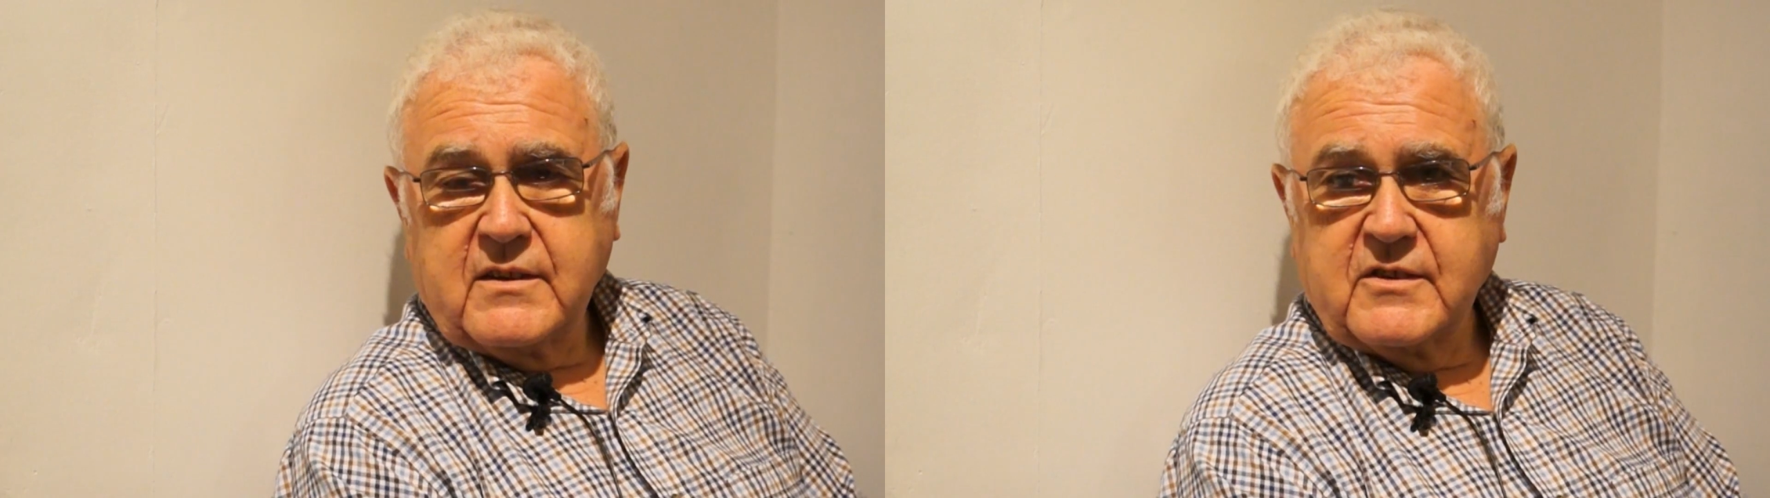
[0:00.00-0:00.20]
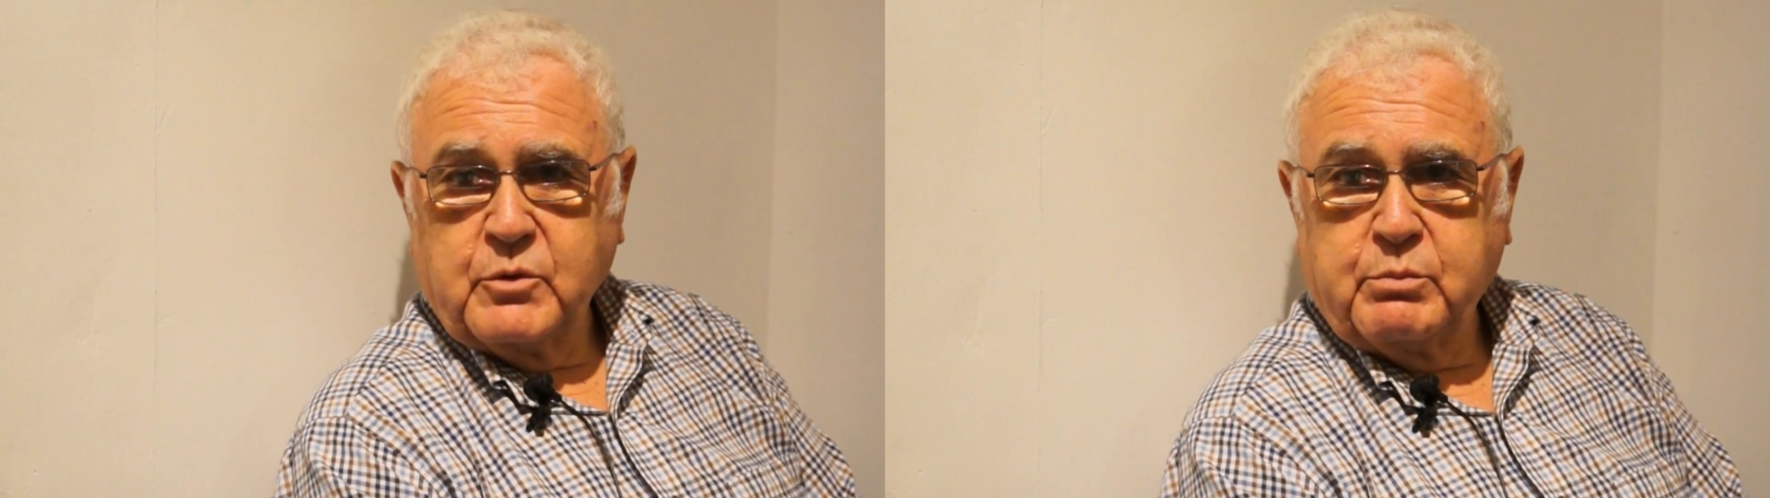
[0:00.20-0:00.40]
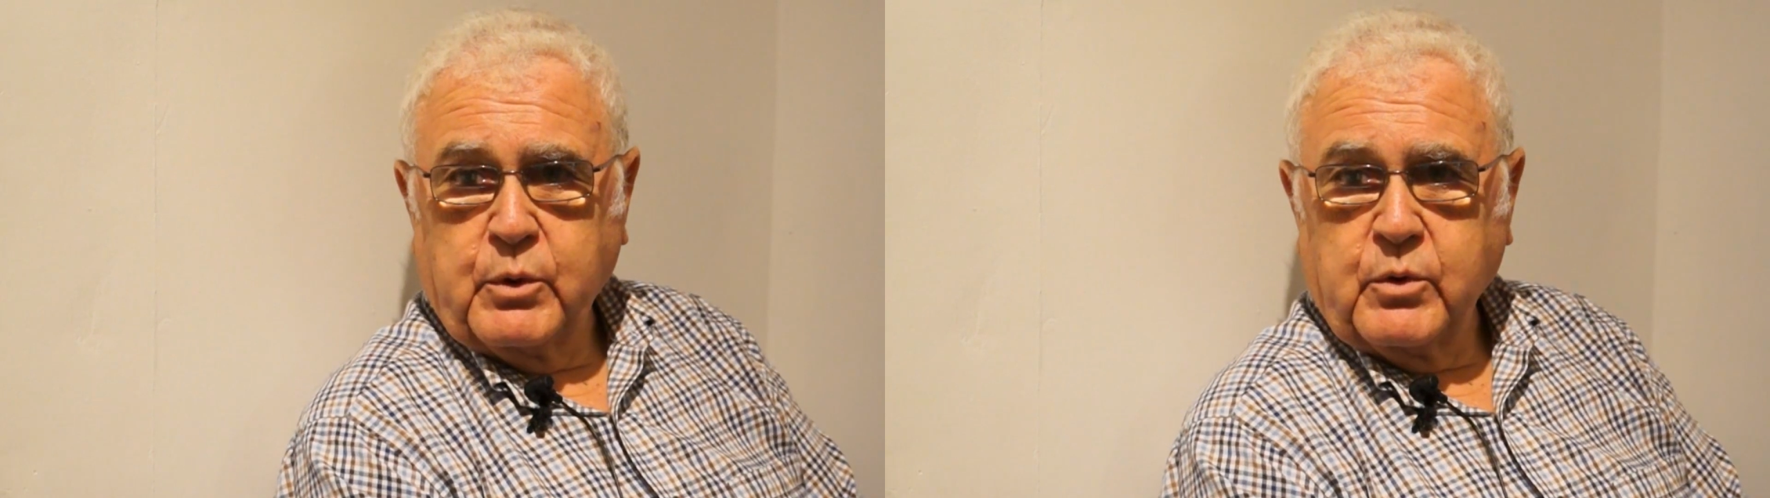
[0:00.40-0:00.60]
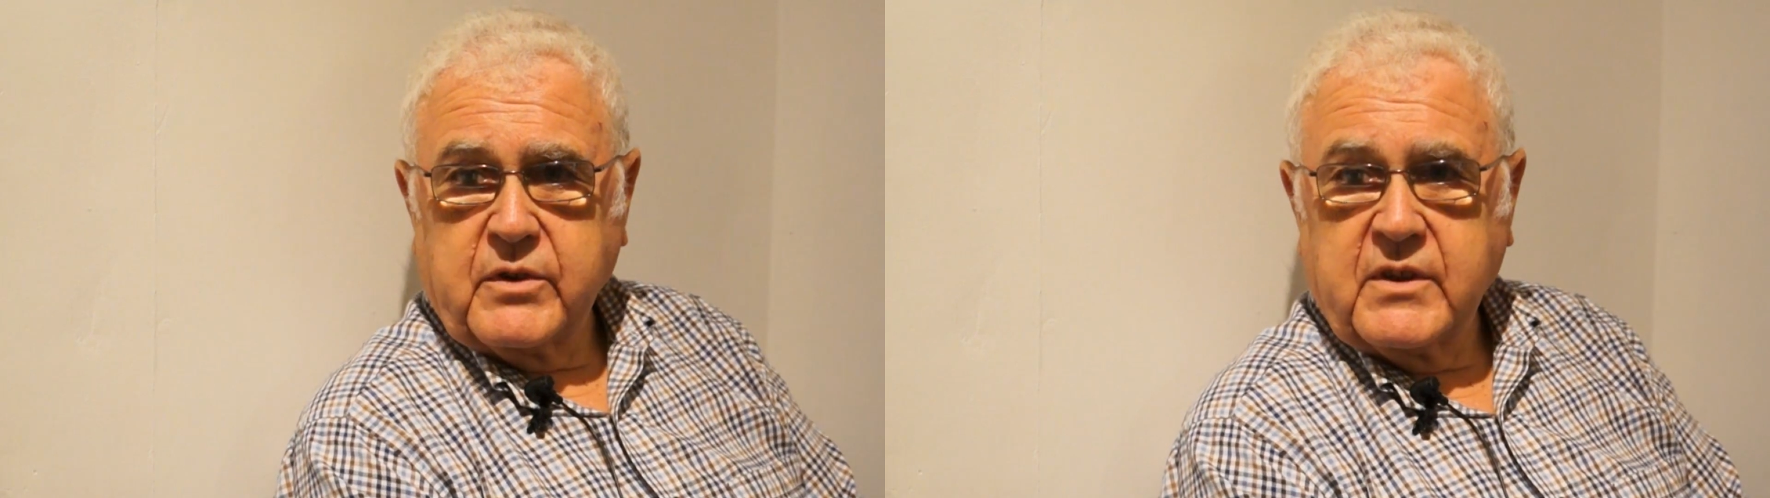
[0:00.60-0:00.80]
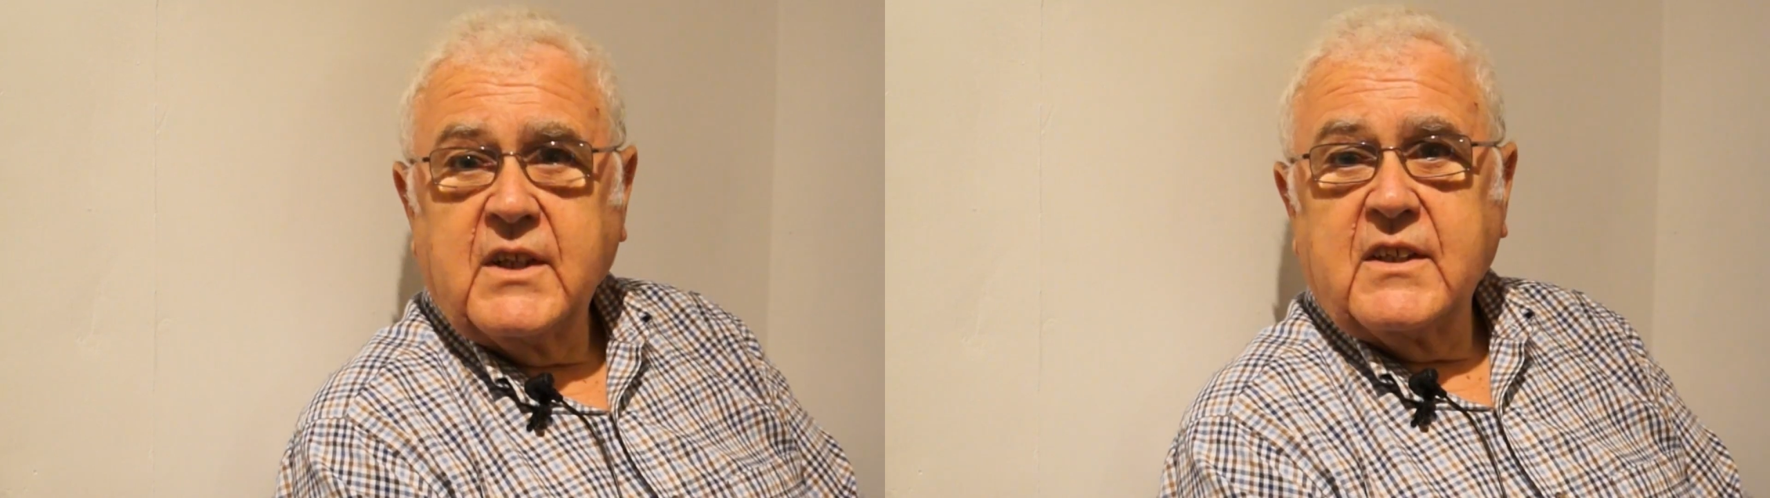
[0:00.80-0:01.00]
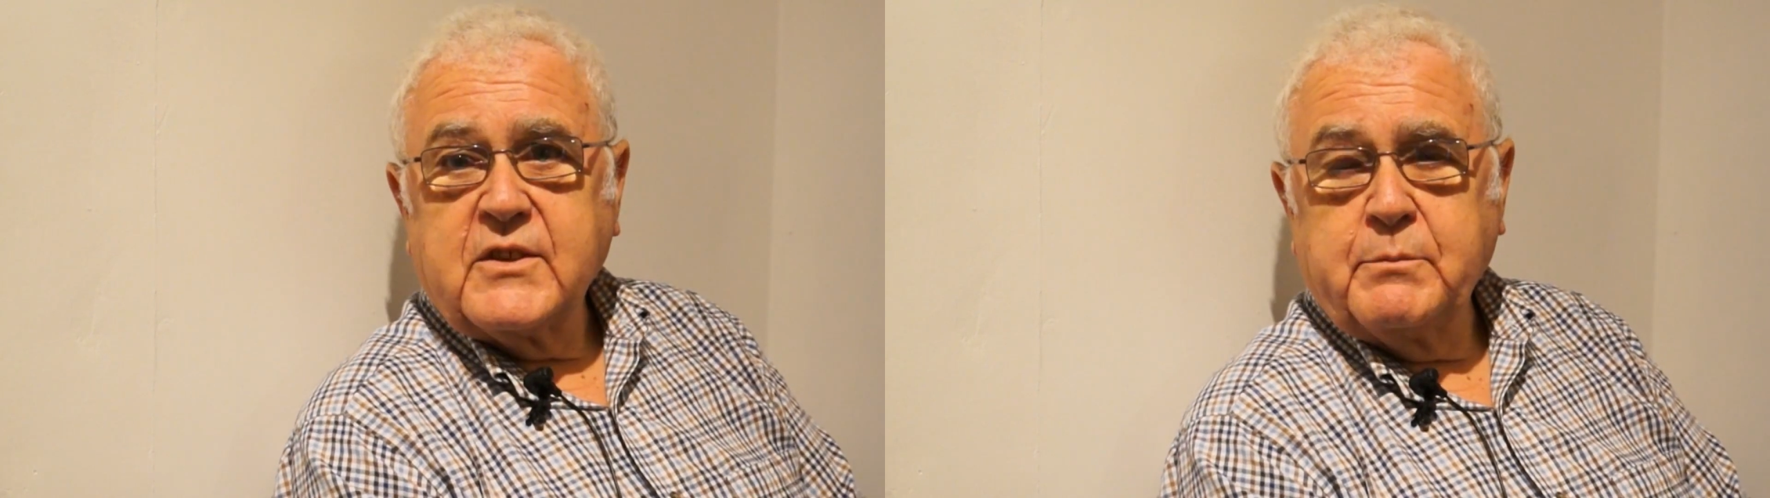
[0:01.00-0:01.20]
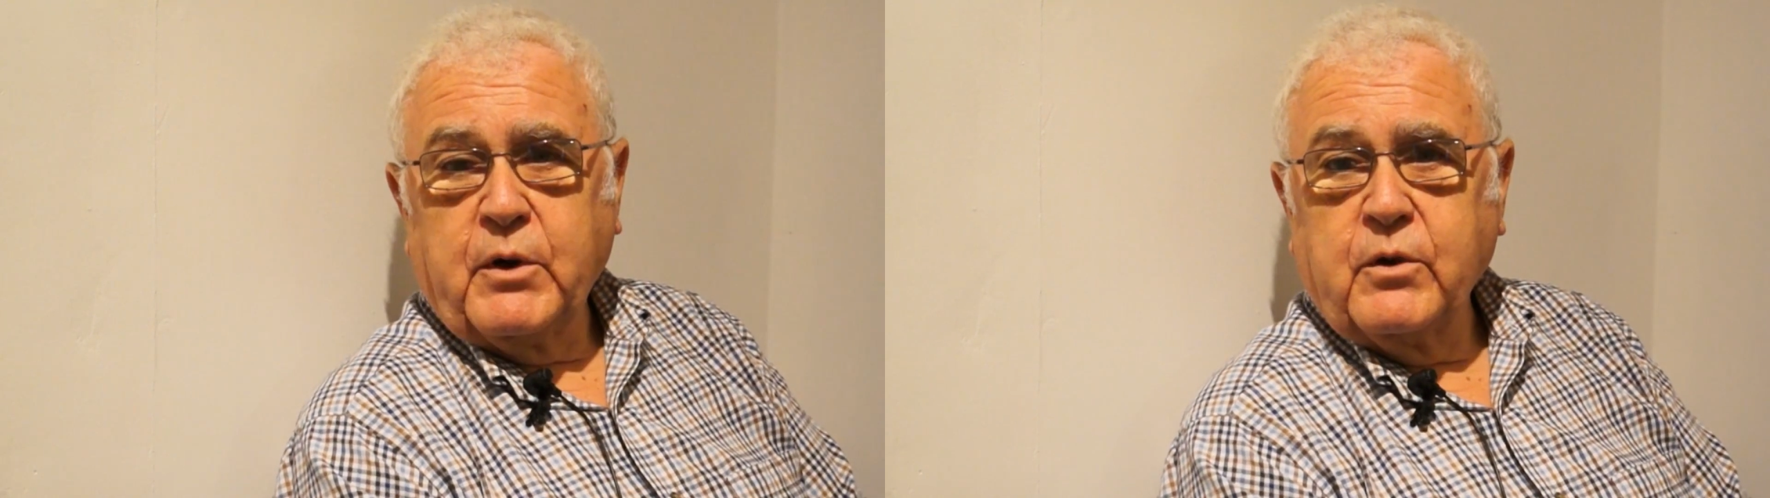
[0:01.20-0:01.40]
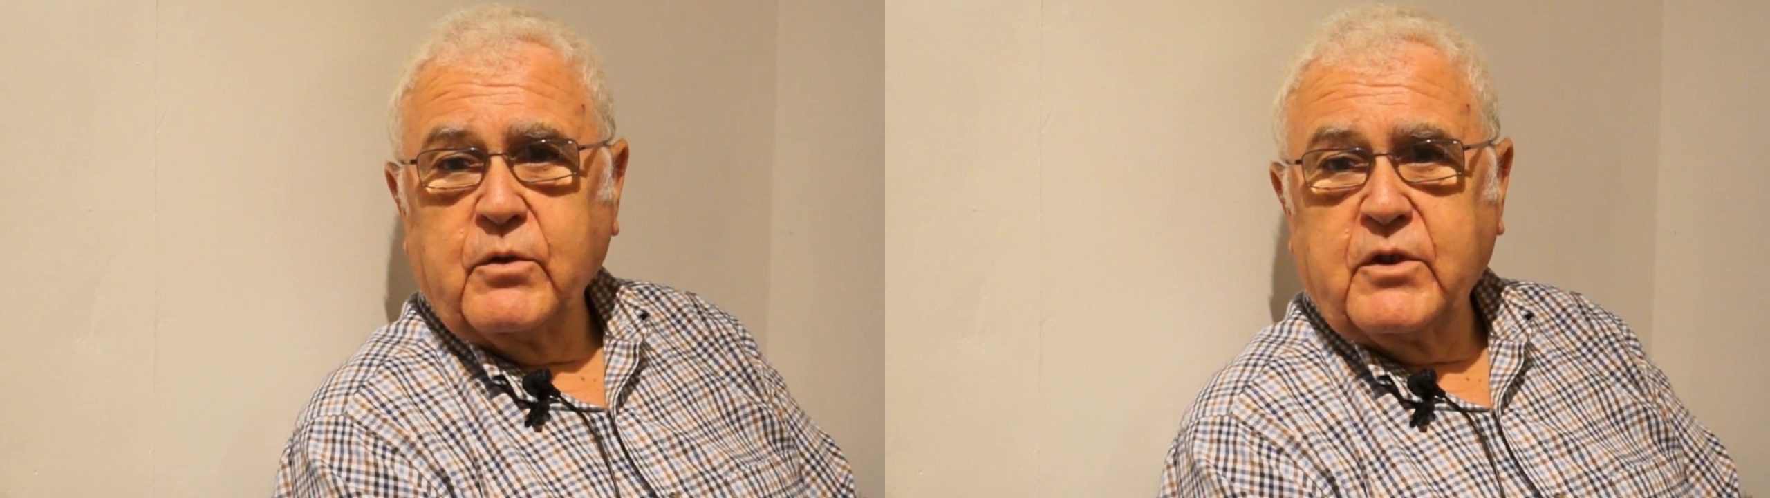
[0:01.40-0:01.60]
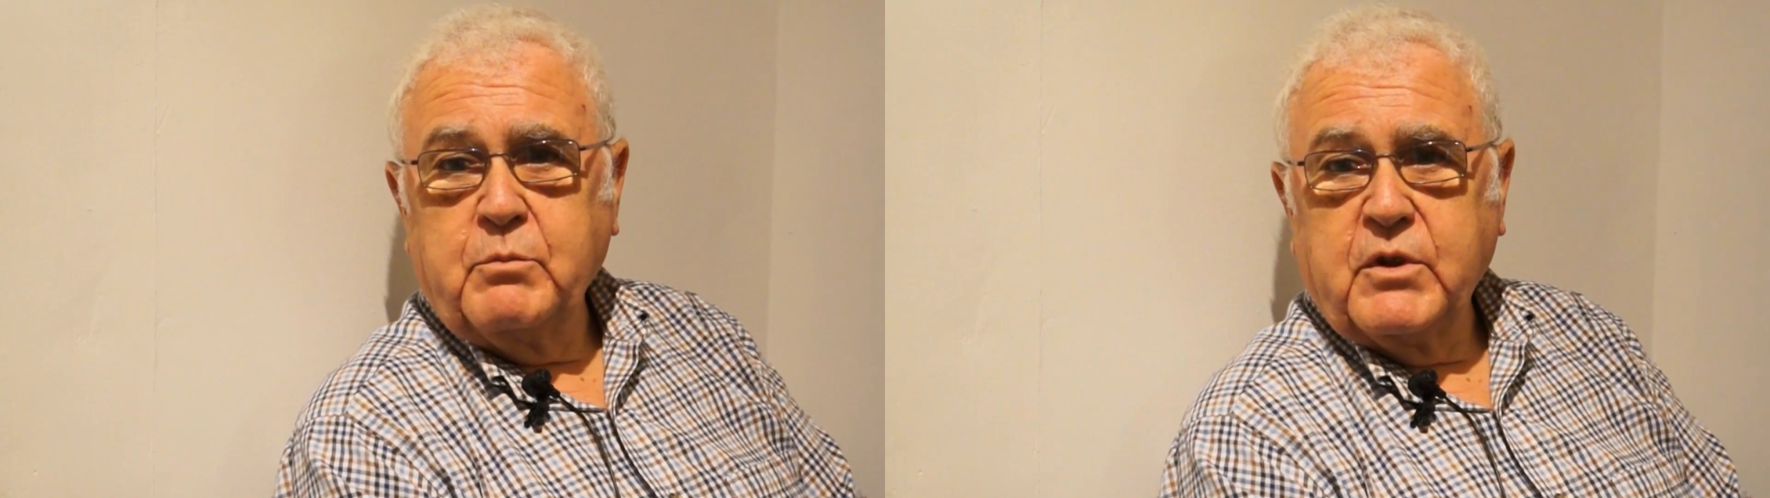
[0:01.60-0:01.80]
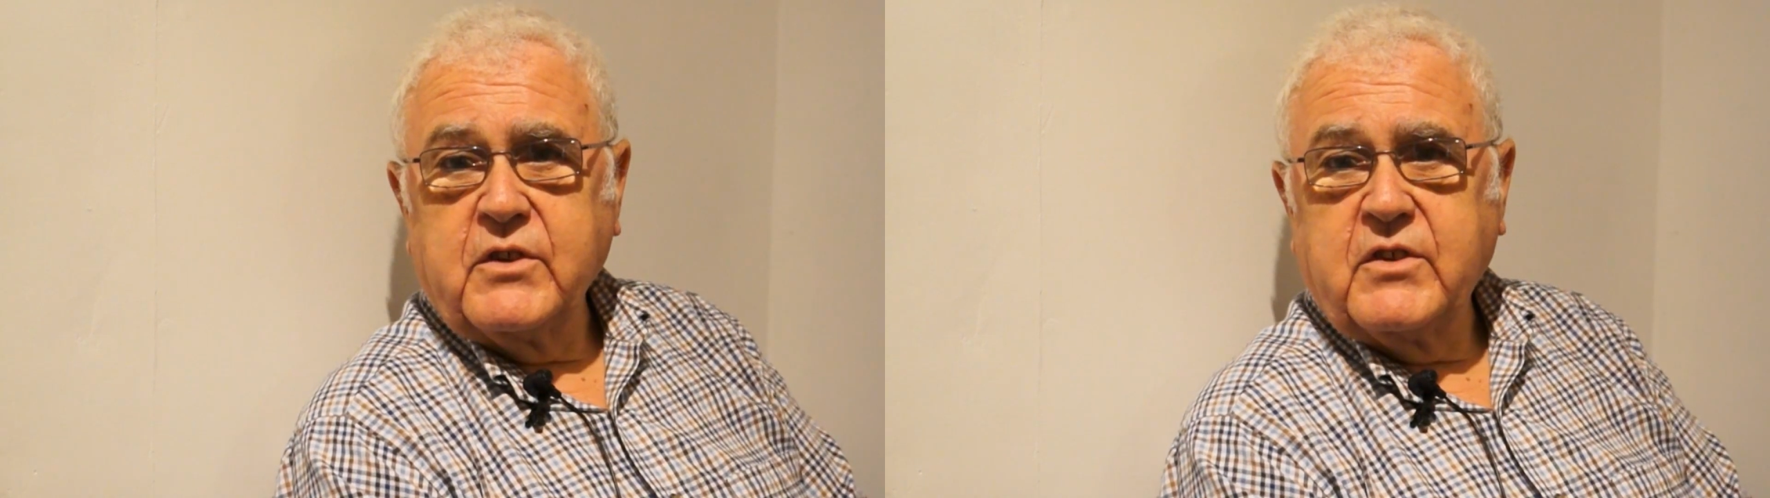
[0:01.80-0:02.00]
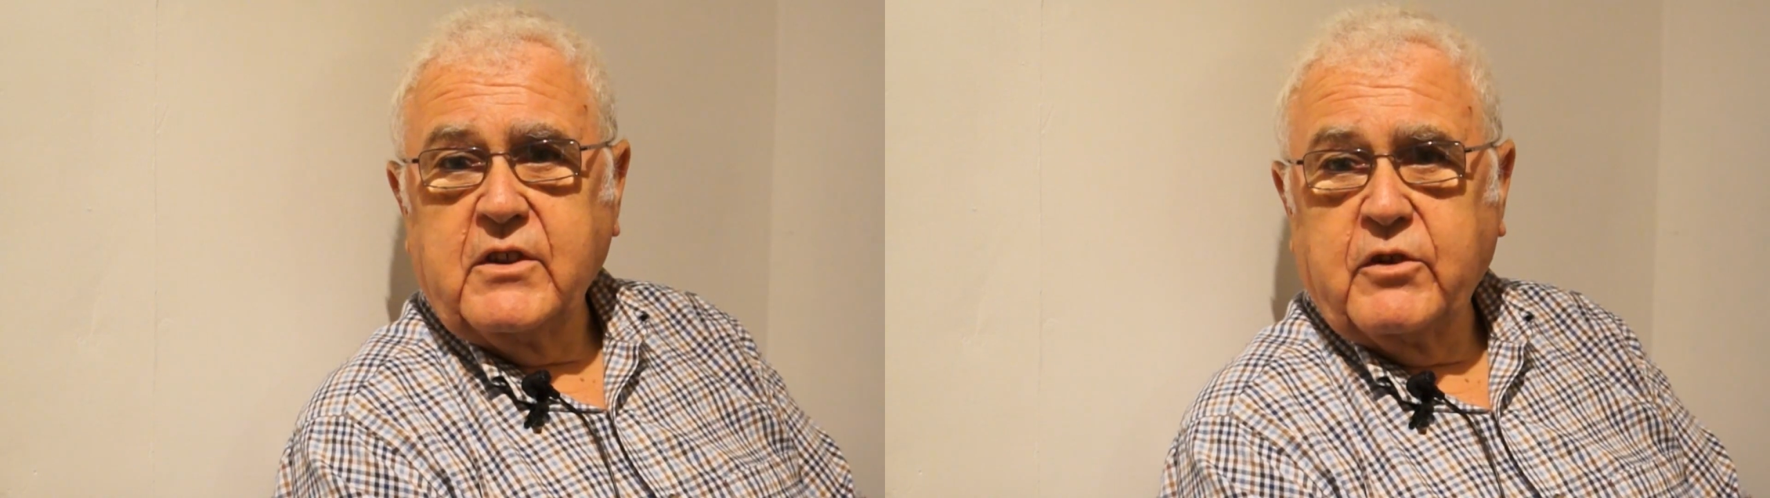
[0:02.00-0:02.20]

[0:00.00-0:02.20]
to support small community